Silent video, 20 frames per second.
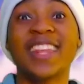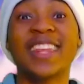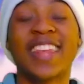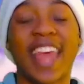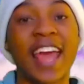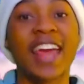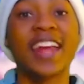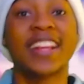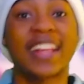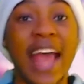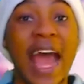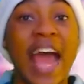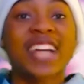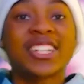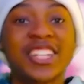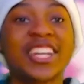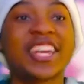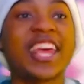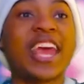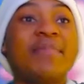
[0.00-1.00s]
It
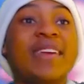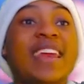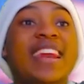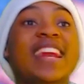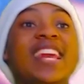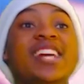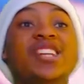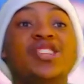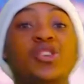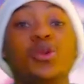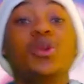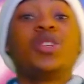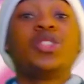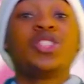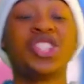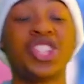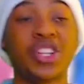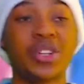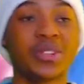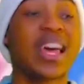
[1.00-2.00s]
actually gave me literal
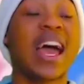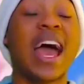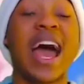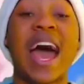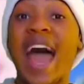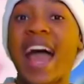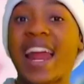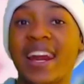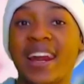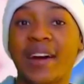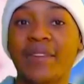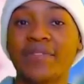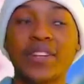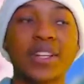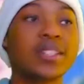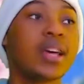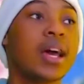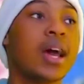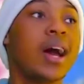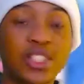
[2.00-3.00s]
chills. I loved
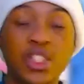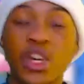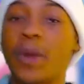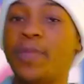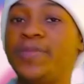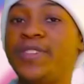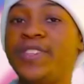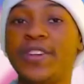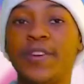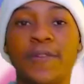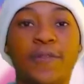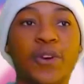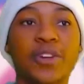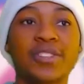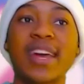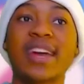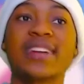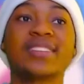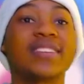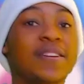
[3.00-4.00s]
it. Top tier
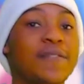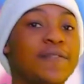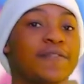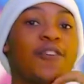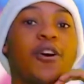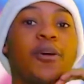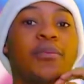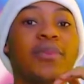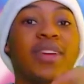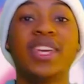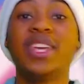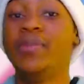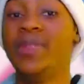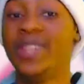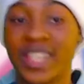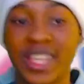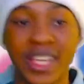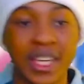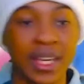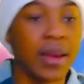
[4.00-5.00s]
voice acting from
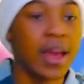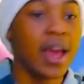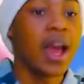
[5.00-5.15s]
Hibiki.